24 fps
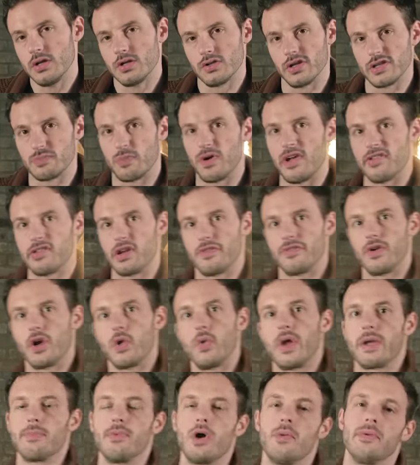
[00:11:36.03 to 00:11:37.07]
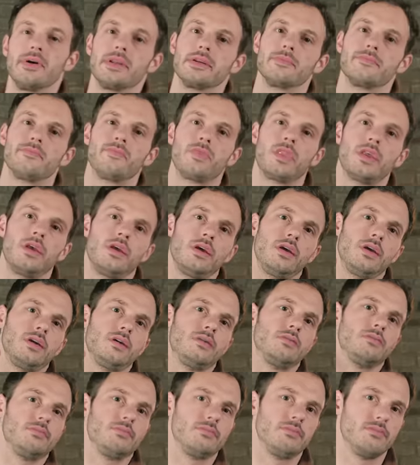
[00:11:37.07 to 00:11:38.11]
So let's pause there for a quick moment.
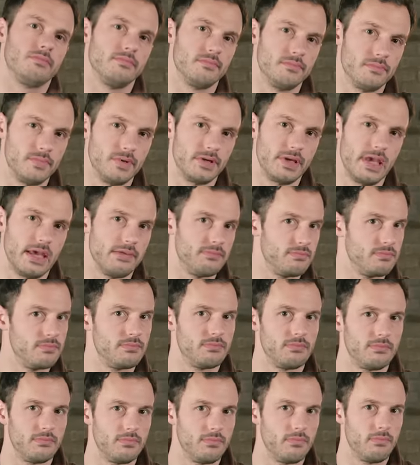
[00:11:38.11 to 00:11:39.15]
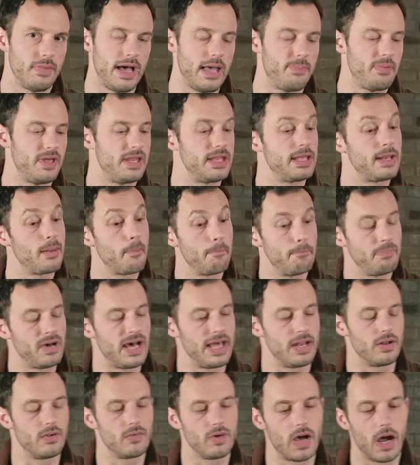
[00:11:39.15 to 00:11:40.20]
Again, my opinion,
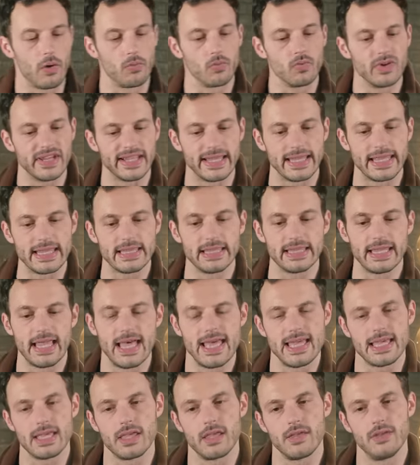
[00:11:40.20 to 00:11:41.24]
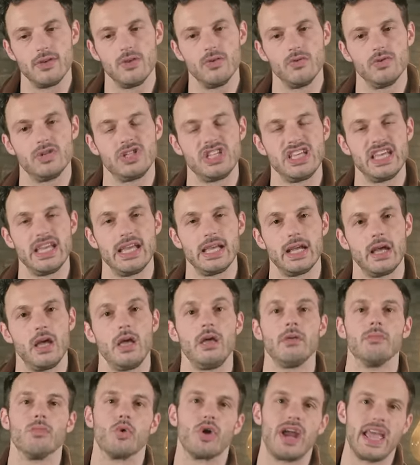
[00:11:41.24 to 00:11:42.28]
but I really like
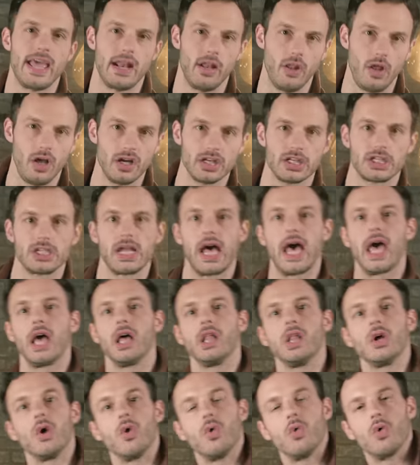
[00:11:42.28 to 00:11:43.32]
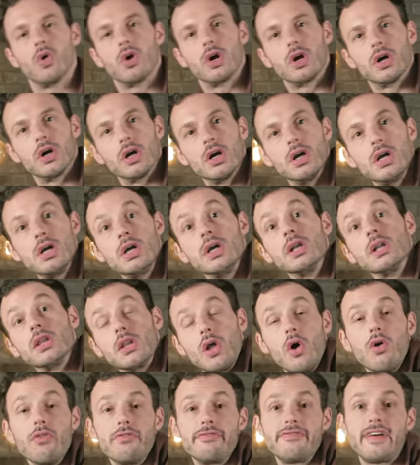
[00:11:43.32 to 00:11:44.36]
using more analog style or
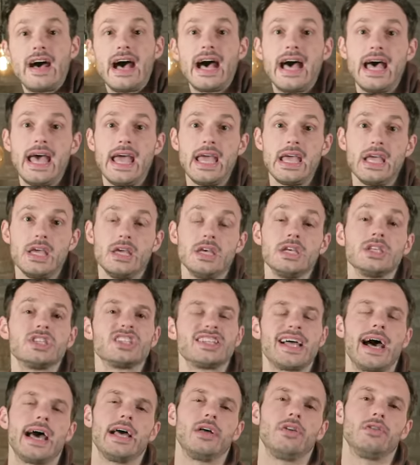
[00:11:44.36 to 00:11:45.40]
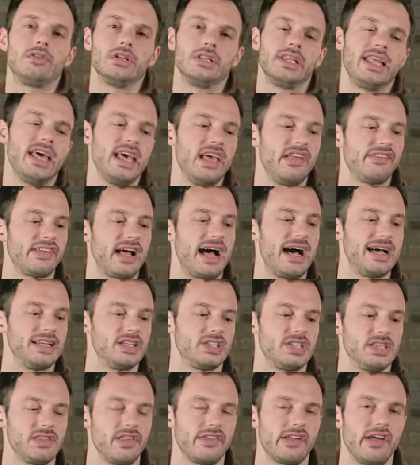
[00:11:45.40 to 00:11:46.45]
lo-fi style delays
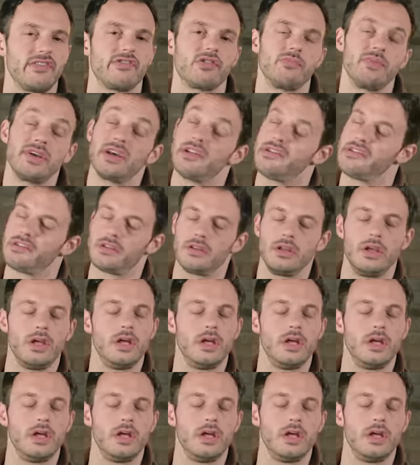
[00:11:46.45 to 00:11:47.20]
on synthesizers because